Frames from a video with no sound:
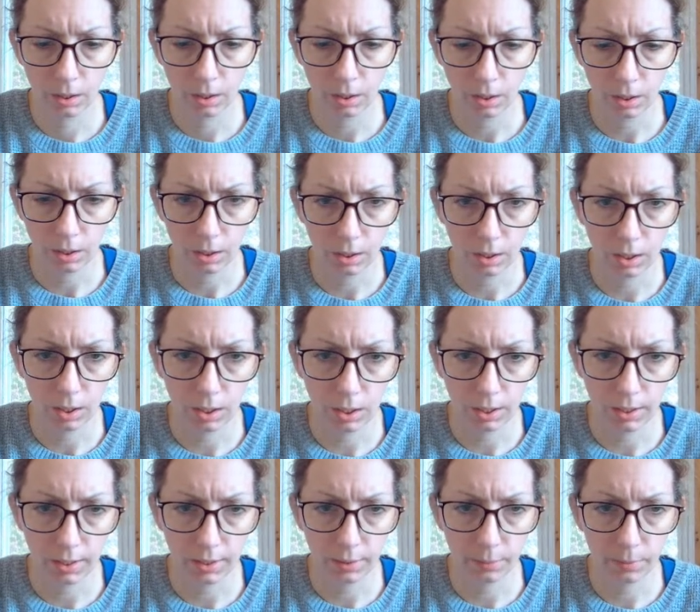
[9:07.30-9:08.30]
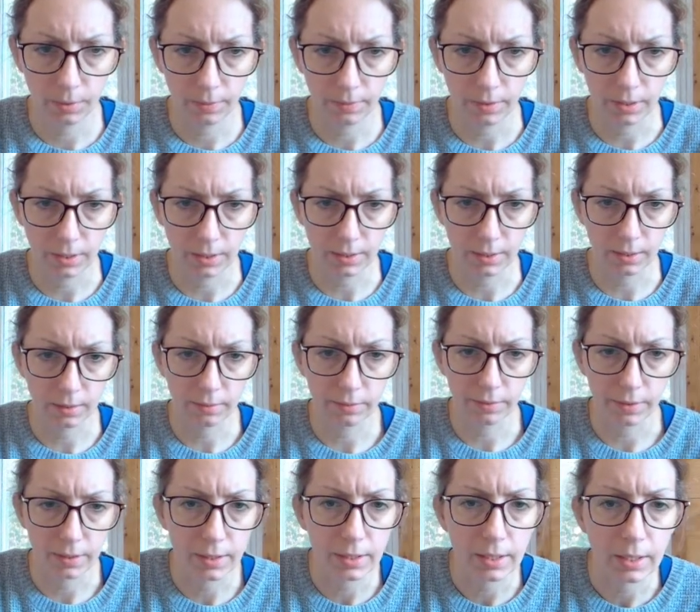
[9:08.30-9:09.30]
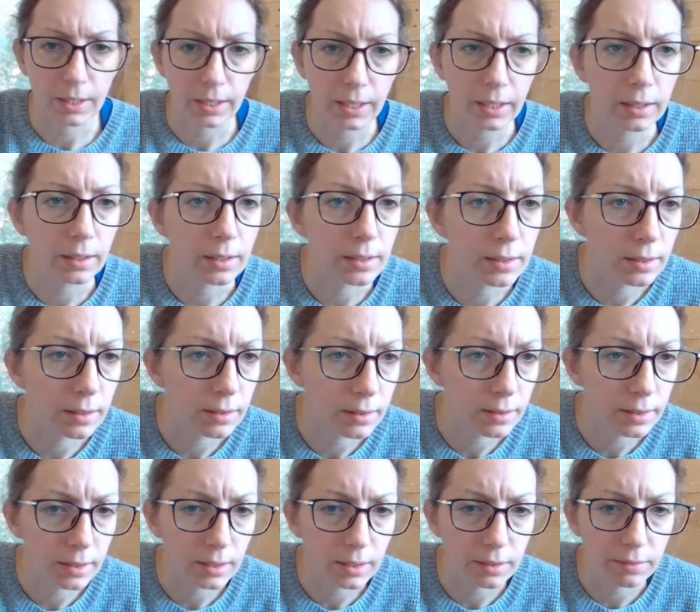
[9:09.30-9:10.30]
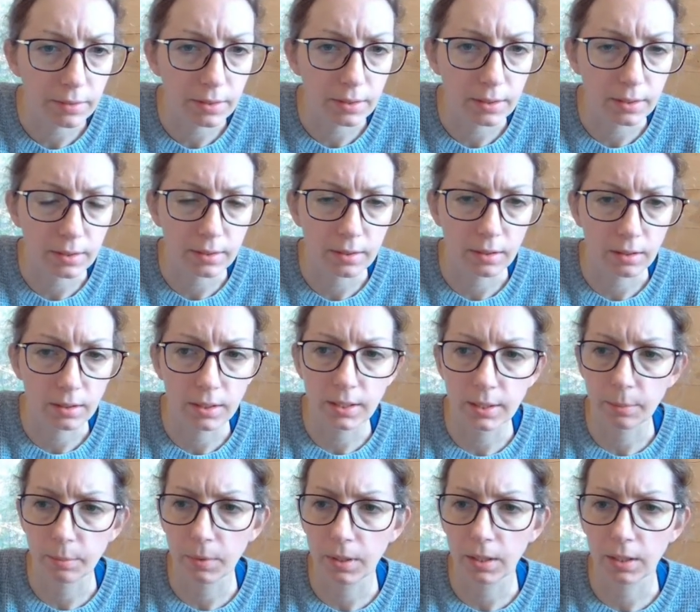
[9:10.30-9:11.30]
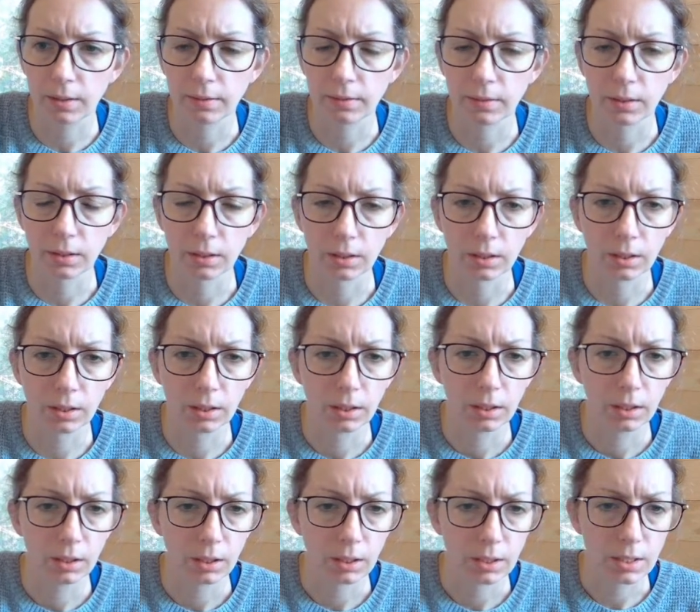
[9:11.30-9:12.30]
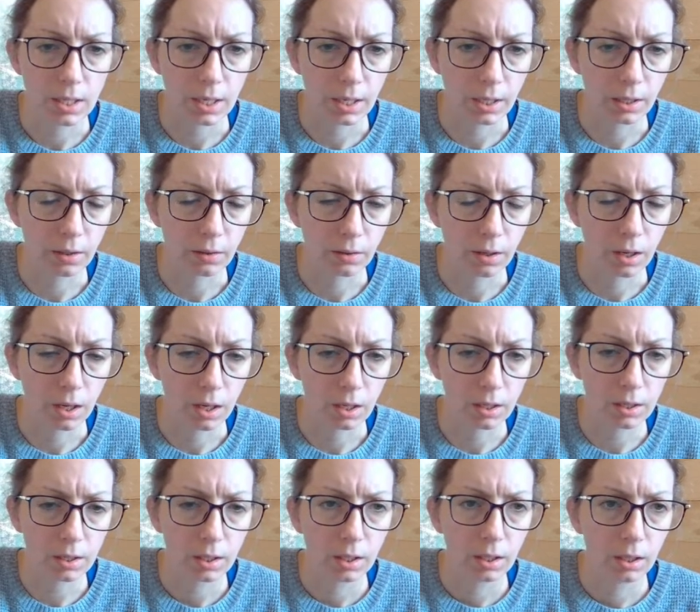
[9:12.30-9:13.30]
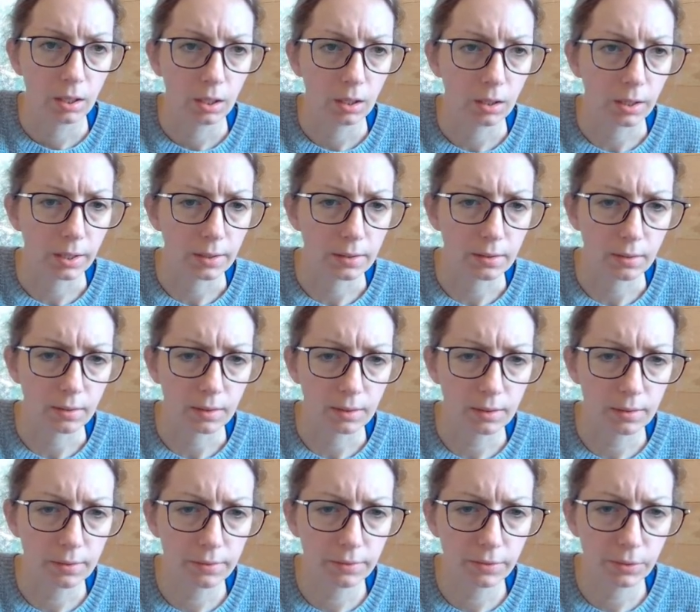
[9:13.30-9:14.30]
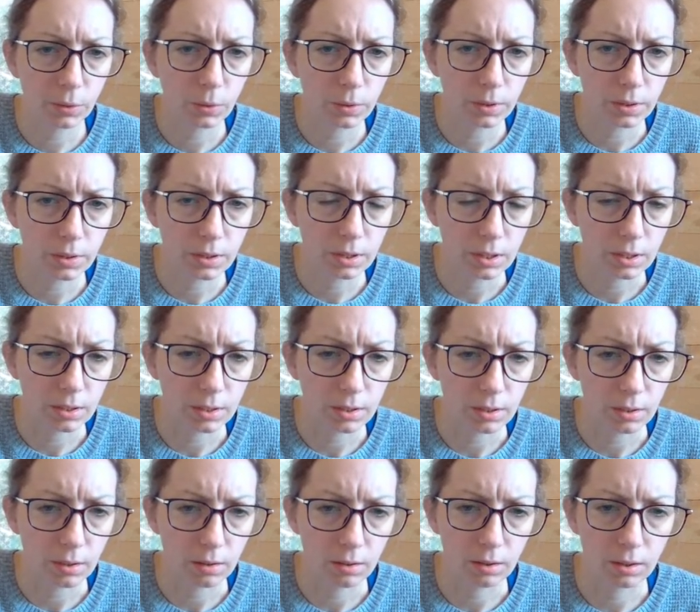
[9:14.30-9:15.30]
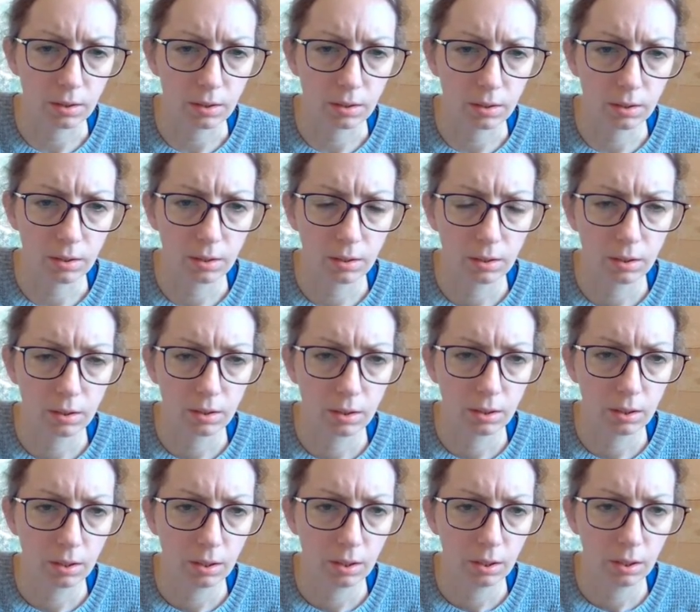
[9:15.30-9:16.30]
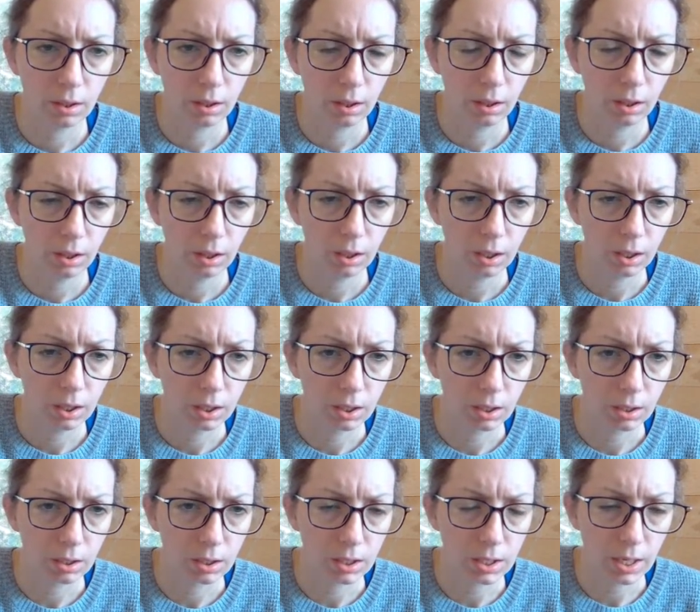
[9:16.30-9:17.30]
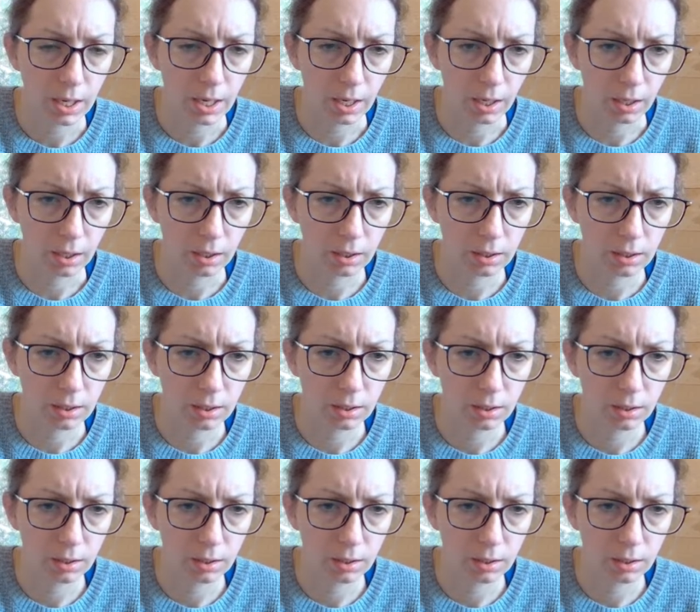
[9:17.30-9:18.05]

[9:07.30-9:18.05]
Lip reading: going to hide one of these, and if I select this, I'll see if this is on some kind of a tag or not. Okay, so this floor is just on untagged,